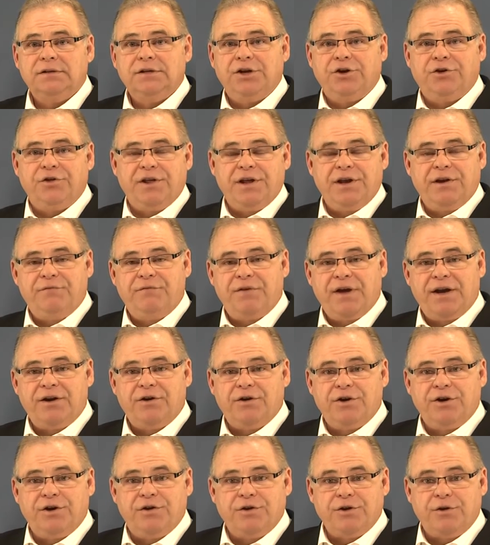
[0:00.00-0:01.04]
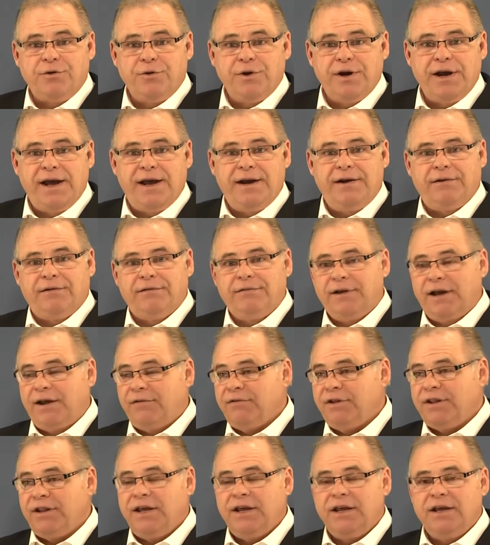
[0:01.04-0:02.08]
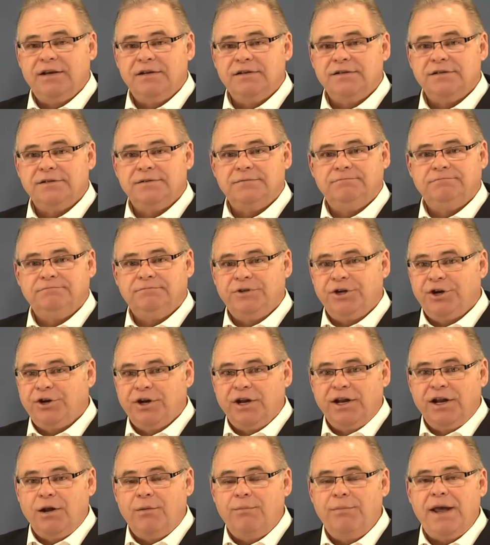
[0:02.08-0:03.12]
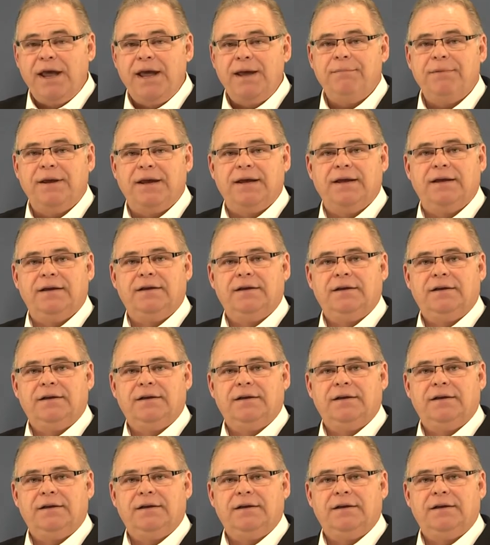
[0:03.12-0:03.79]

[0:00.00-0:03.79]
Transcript: You're the inventor, you're the creator, everything is your little baby.